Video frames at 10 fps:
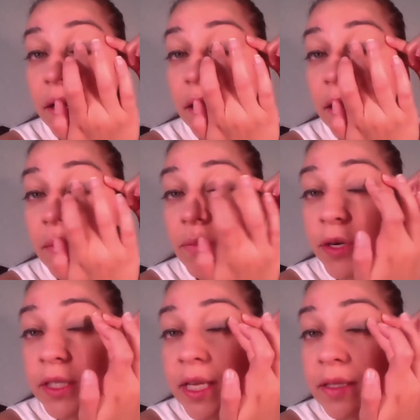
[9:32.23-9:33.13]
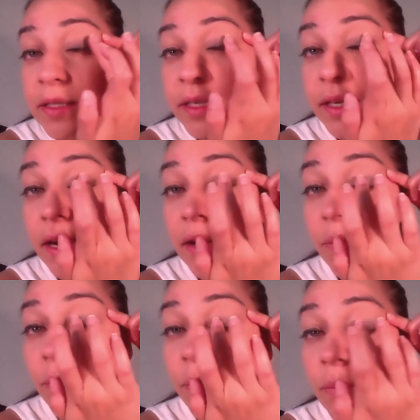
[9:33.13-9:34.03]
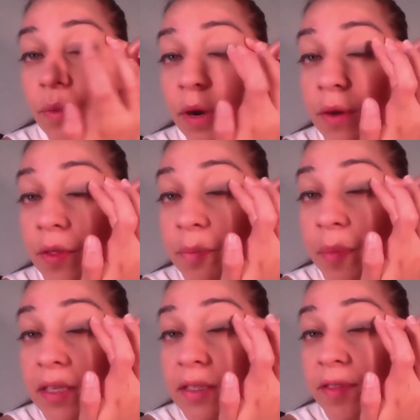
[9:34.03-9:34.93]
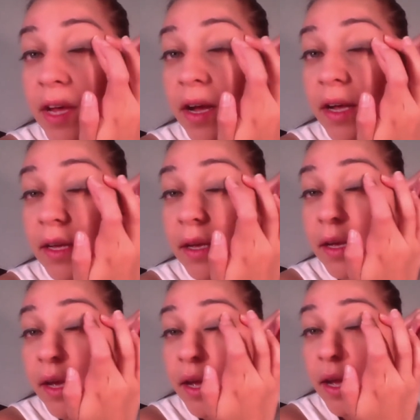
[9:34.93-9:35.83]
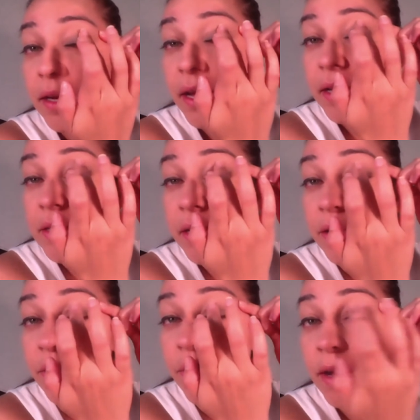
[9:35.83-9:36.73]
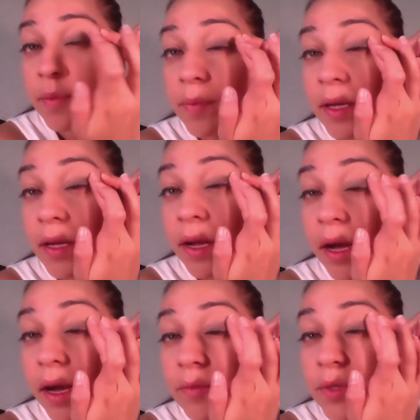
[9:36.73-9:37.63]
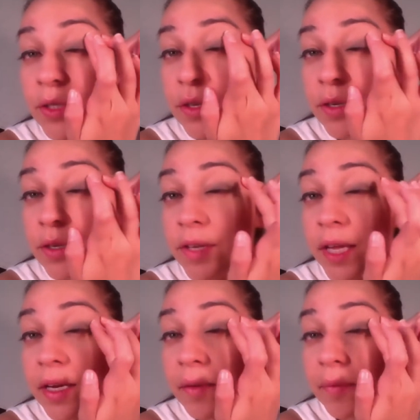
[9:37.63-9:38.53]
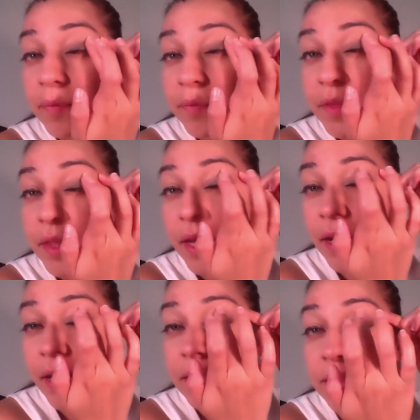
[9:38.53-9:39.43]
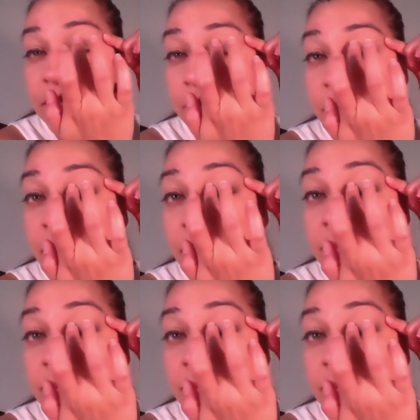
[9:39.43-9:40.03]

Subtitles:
more intensely around the base of the eye. And as I go up, I'm just sort of letting that color disappear,